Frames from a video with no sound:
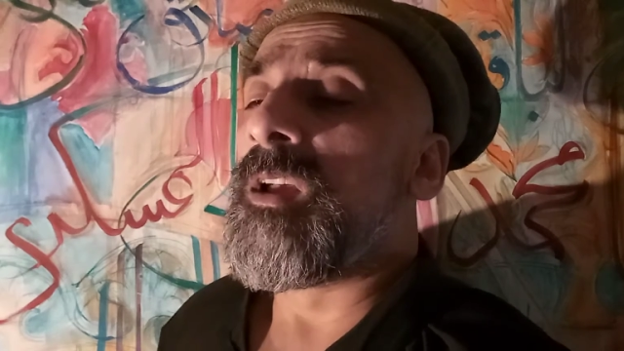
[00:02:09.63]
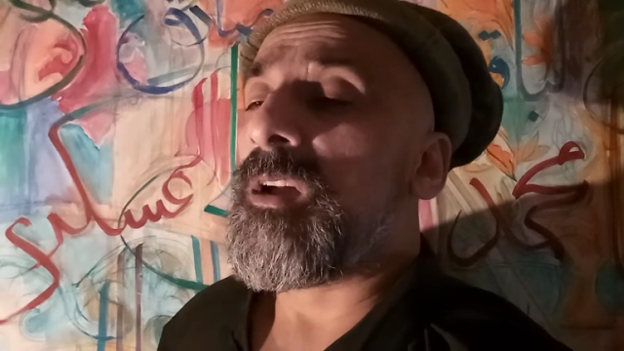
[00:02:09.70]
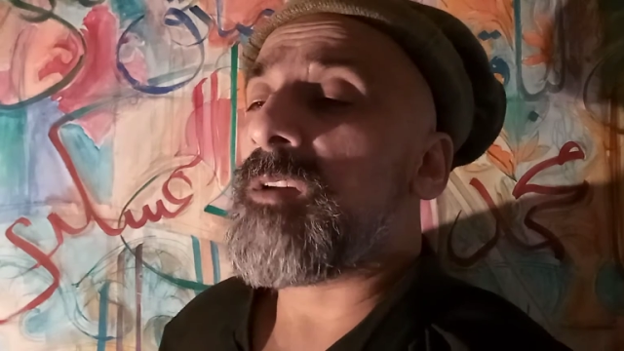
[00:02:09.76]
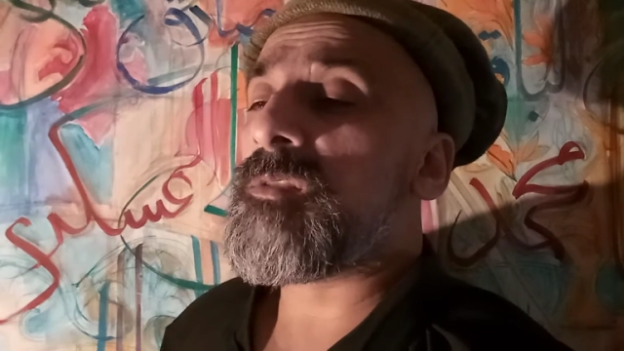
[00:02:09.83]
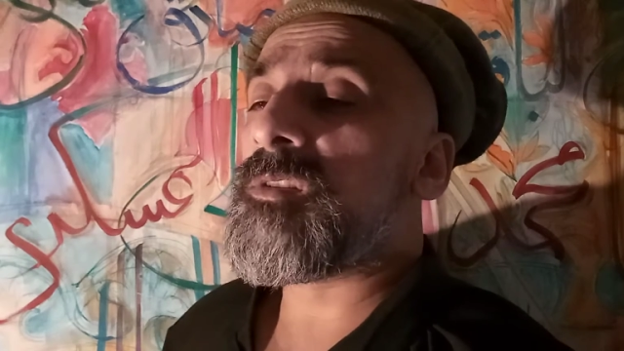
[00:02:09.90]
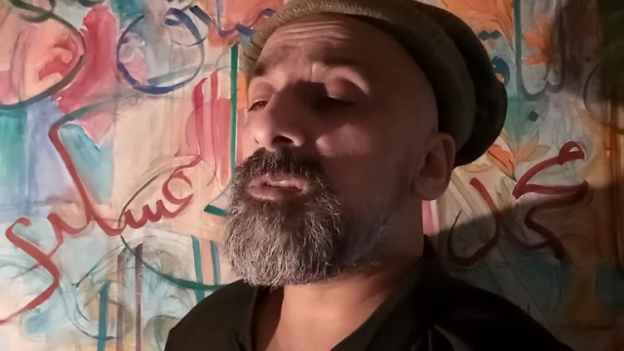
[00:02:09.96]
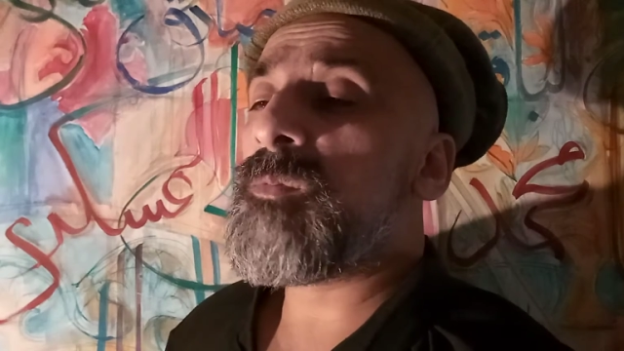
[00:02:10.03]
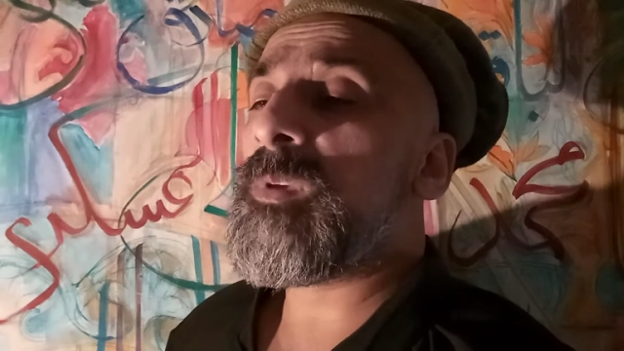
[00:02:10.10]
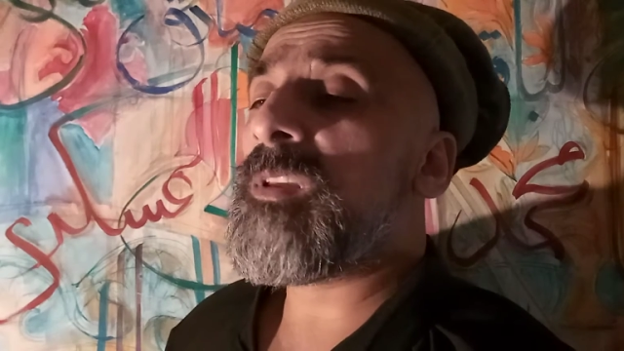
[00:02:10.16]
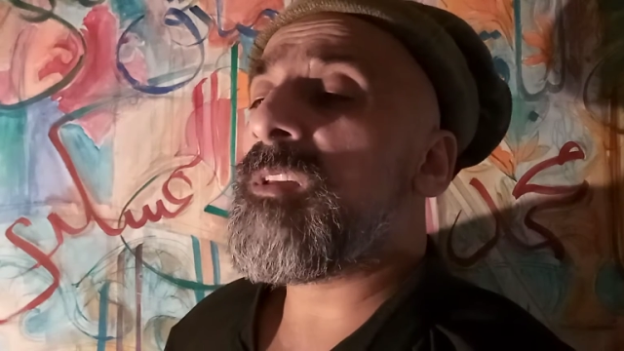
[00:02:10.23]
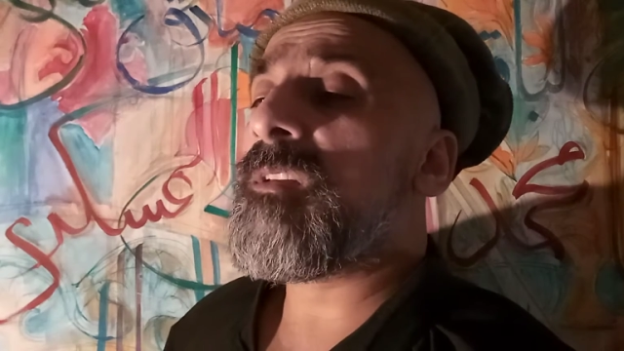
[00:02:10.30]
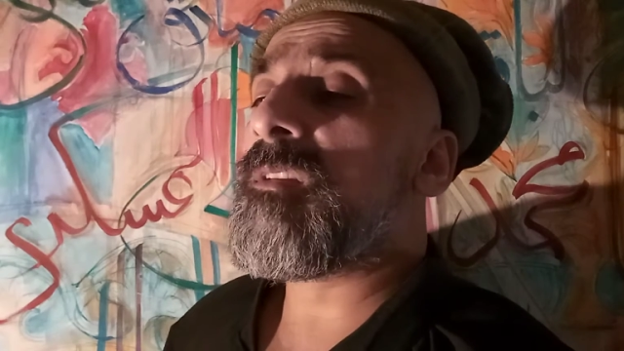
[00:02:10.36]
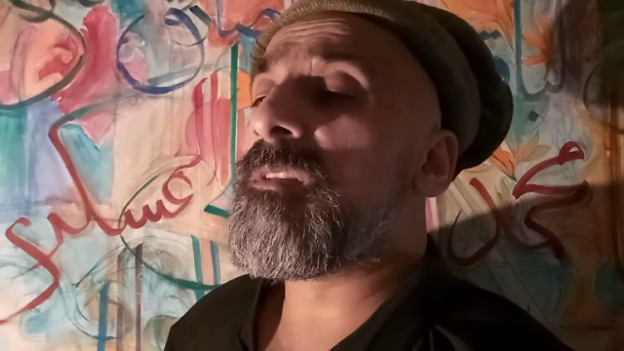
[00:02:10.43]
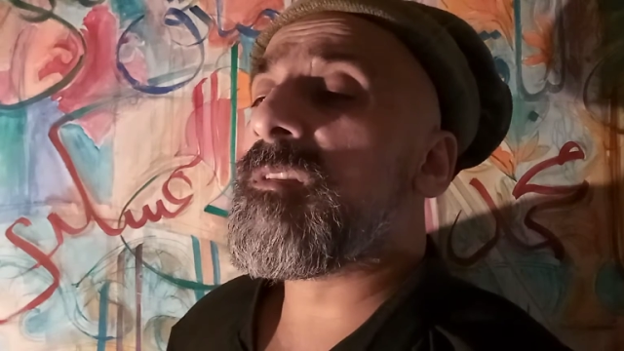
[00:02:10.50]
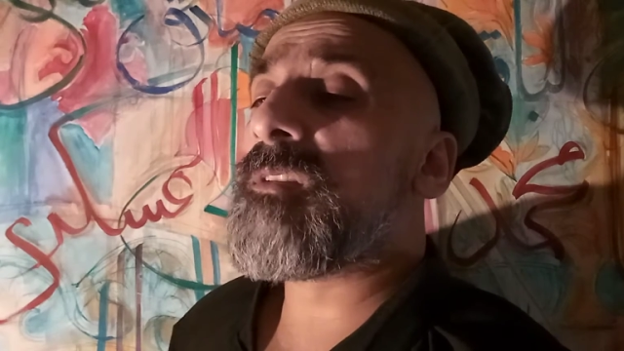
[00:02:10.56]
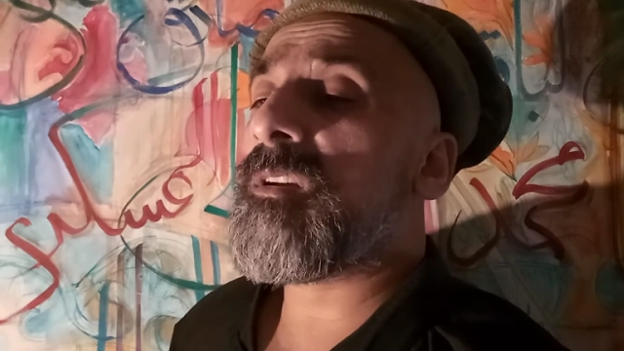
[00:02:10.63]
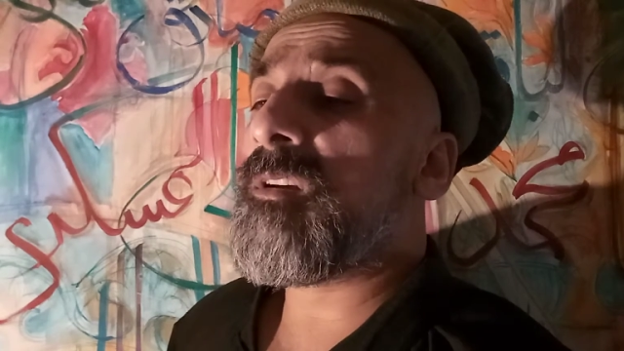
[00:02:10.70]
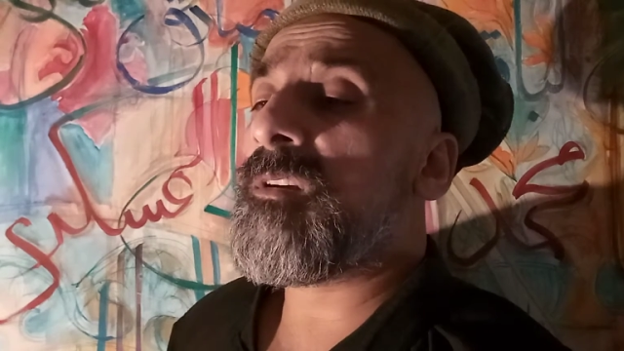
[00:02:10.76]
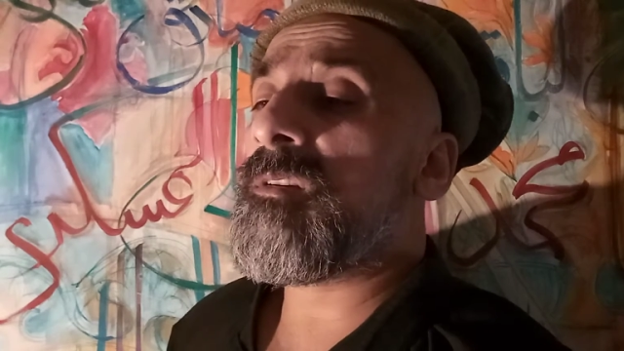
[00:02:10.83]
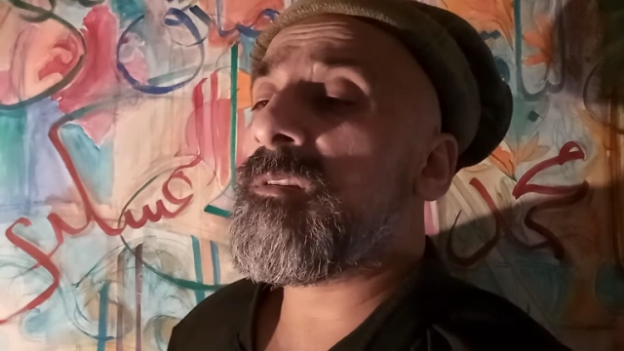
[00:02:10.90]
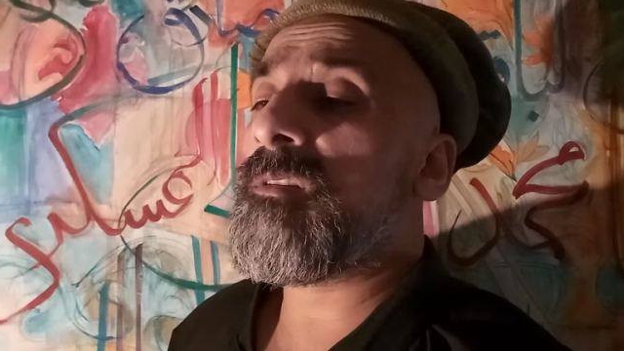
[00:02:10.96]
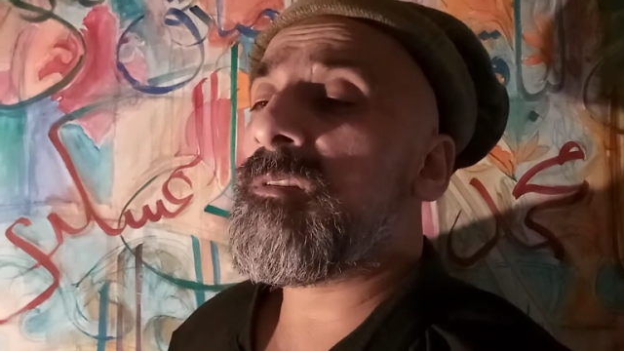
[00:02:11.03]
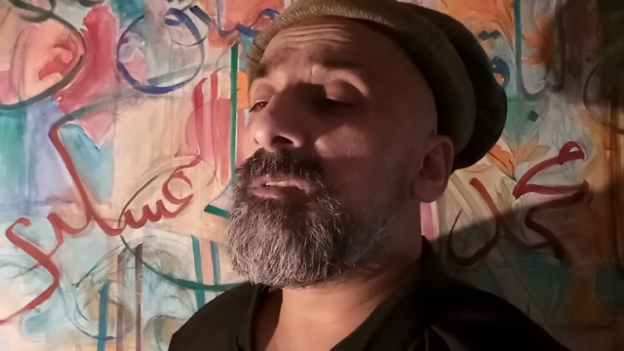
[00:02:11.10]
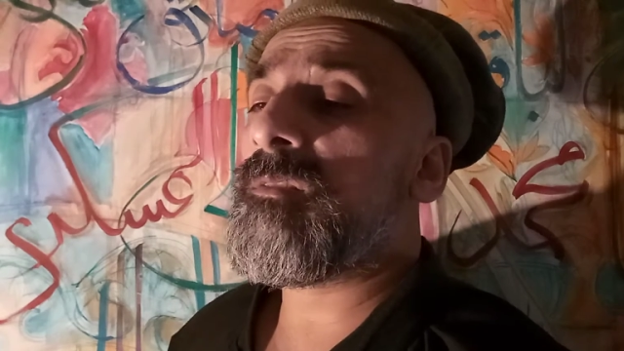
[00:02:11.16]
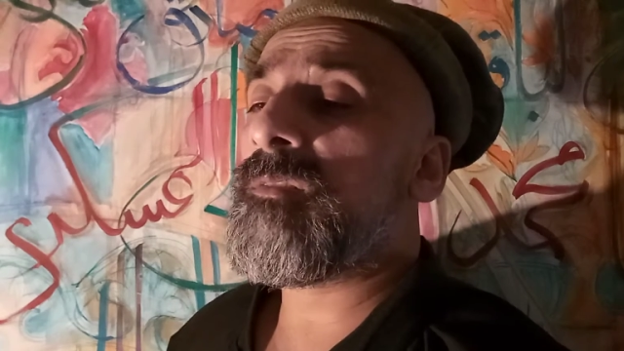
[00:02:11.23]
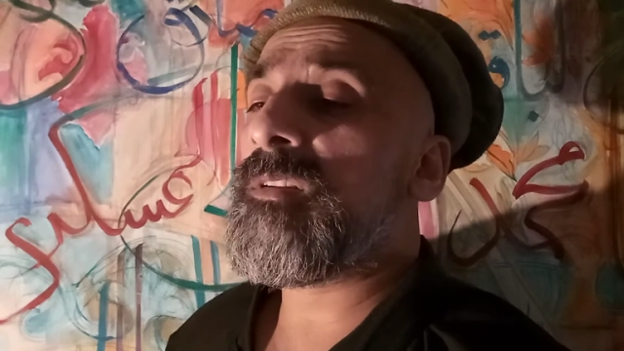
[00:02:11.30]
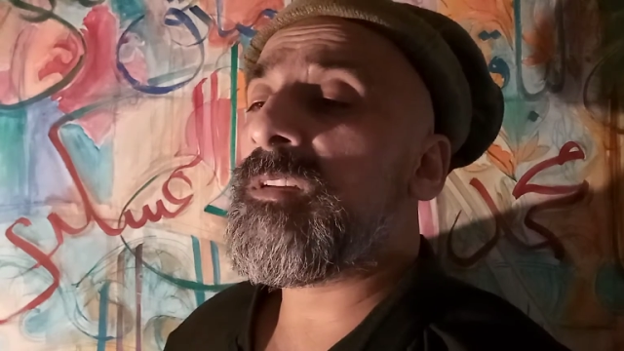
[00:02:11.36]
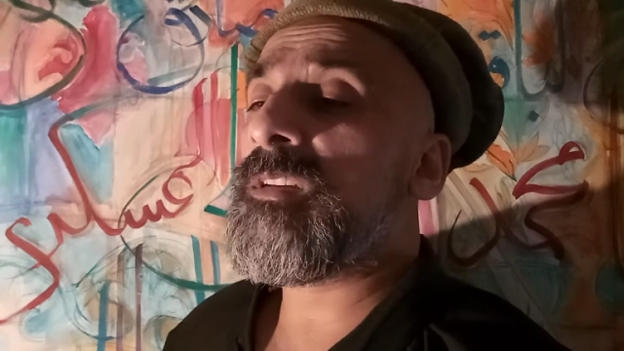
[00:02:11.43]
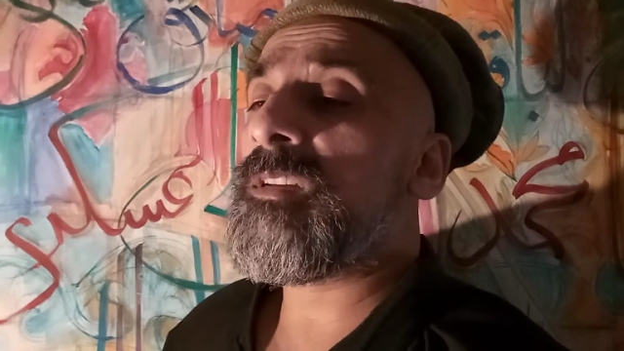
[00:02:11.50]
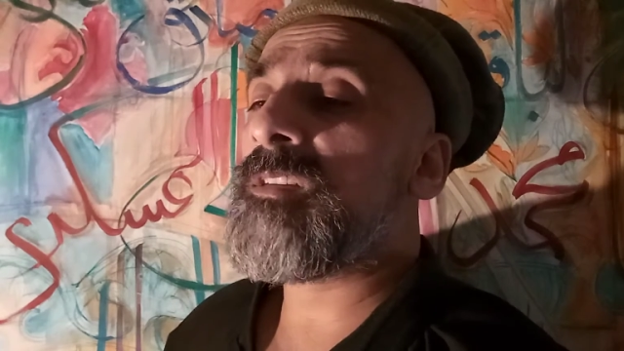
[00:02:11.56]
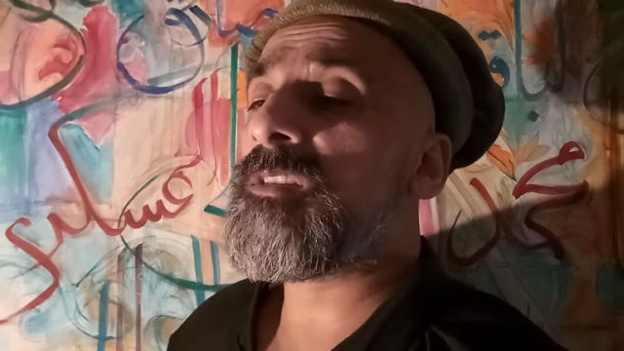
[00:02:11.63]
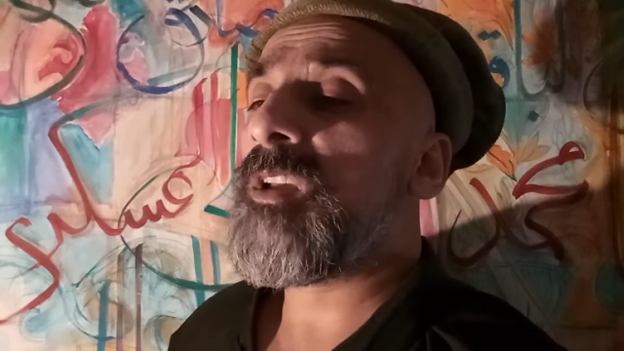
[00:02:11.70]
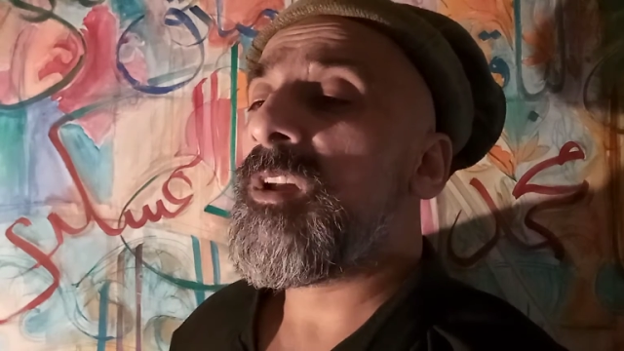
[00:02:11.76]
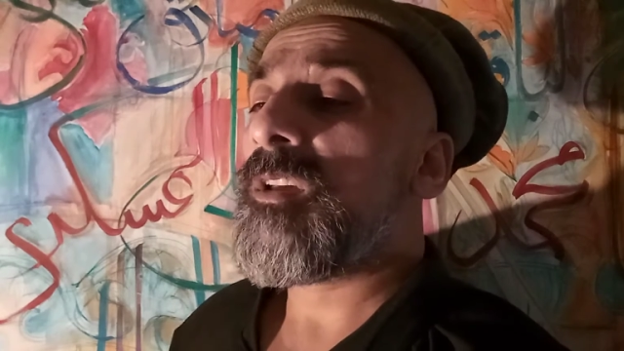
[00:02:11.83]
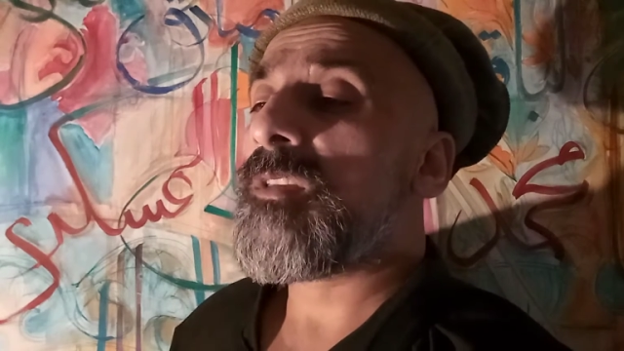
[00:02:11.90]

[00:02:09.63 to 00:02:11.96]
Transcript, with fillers: how to encourage